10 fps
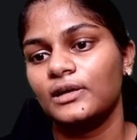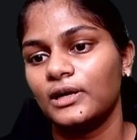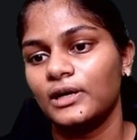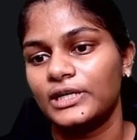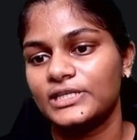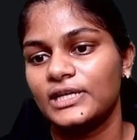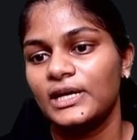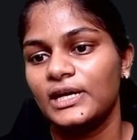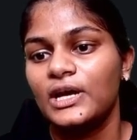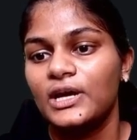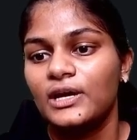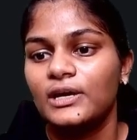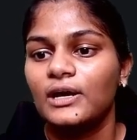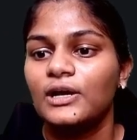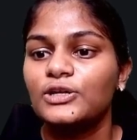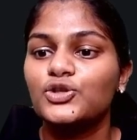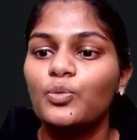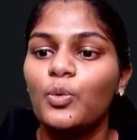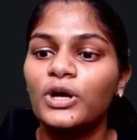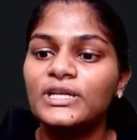hurt. So
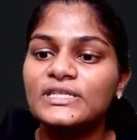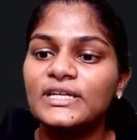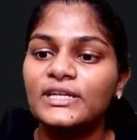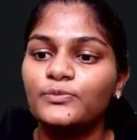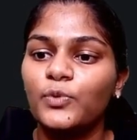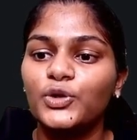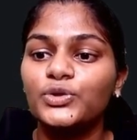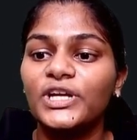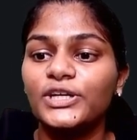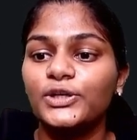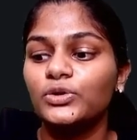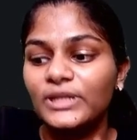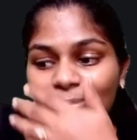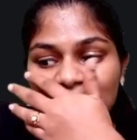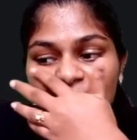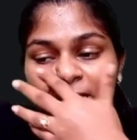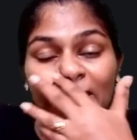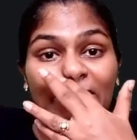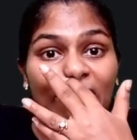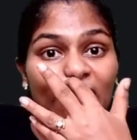what do they do? They basically
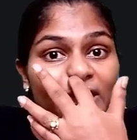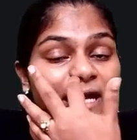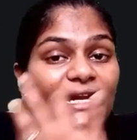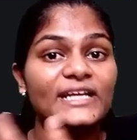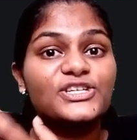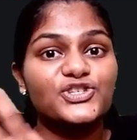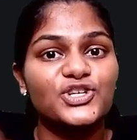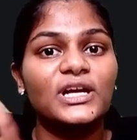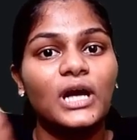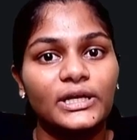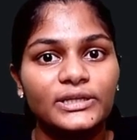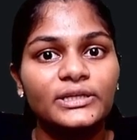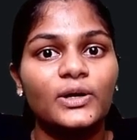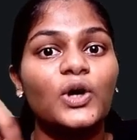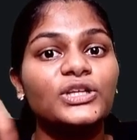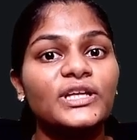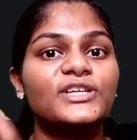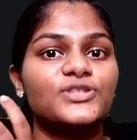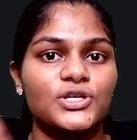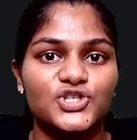take that extra current or the
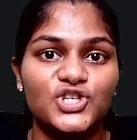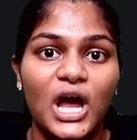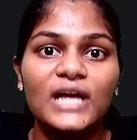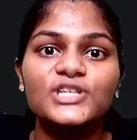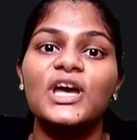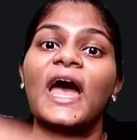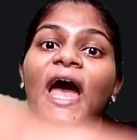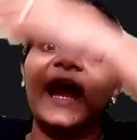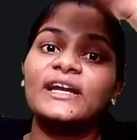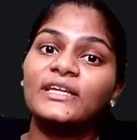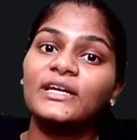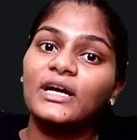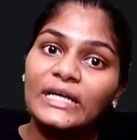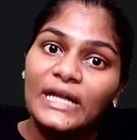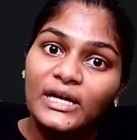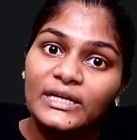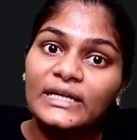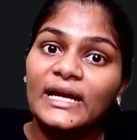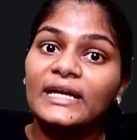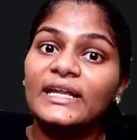extra charge and they conduct it
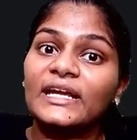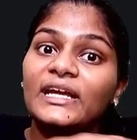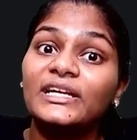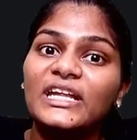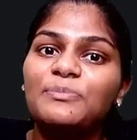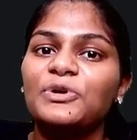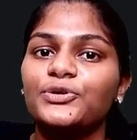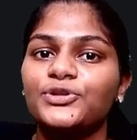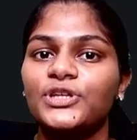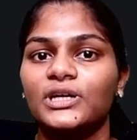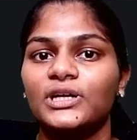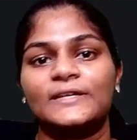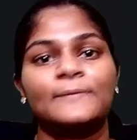and take it deep into the earth.